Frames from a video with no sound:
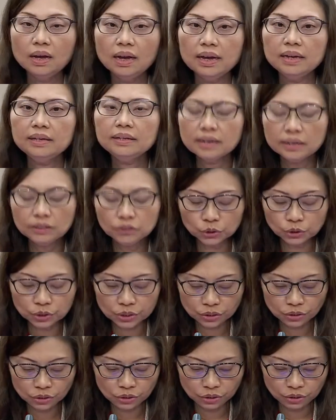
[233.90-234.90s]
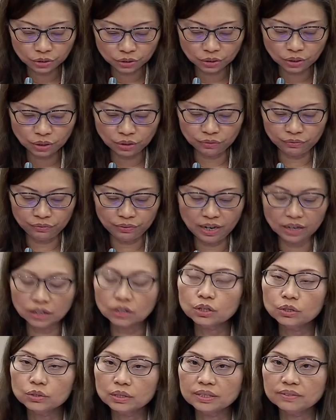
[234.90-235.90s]
In the interest of
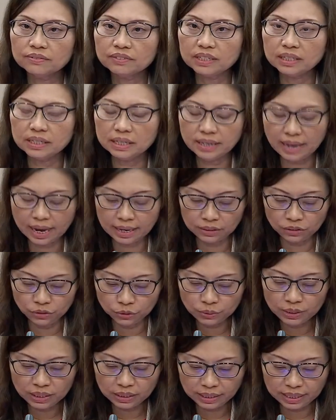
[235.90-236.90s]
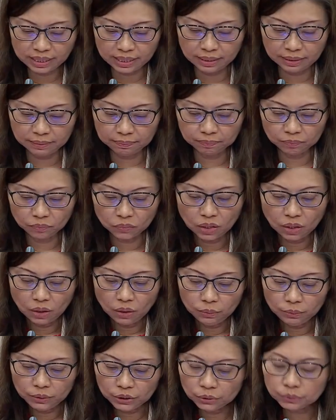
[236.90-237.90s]
inclusivity and unity,
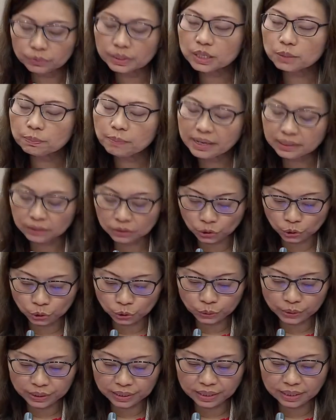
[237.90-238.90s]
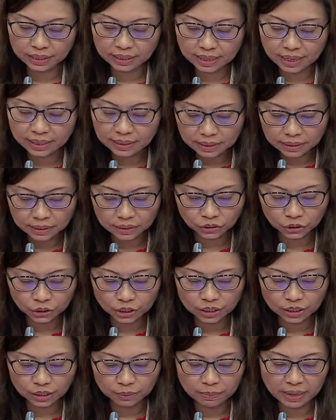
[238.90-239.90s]
we should respect the choices and
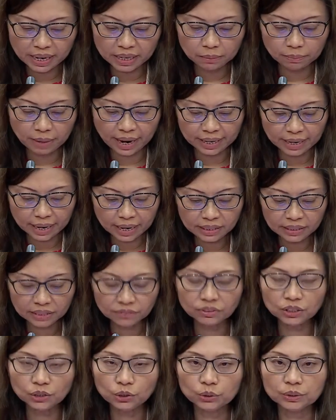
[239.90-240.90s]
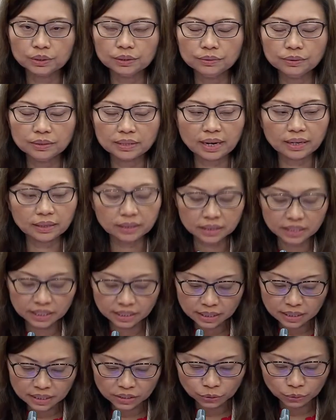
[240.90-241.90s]
decisions made by individuals and
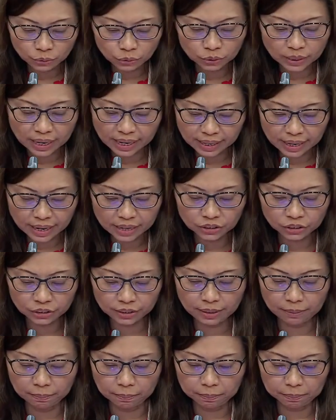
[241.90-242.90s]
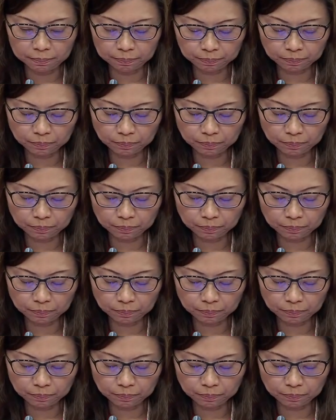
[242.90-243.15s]
continue to engage them.